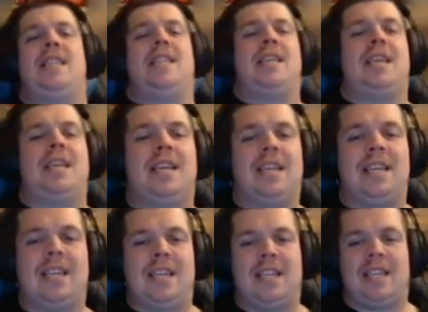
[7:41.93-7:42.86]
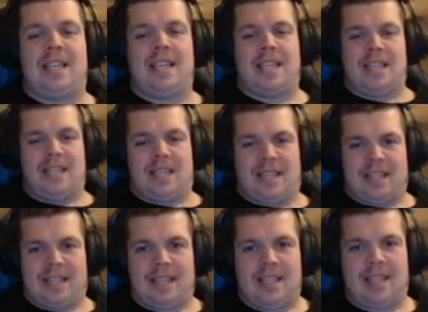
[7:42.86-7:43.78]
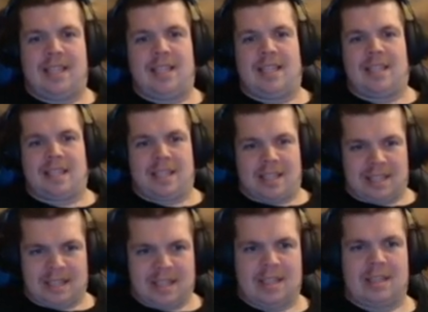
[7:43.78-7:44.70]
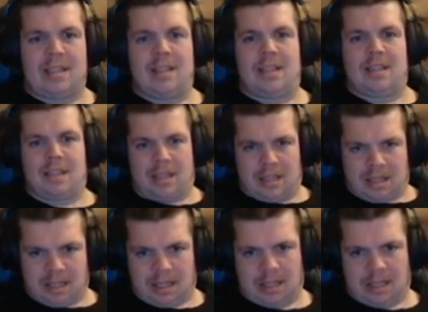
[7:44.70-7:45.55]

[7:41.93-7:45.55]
No words are spoken by the person on screen.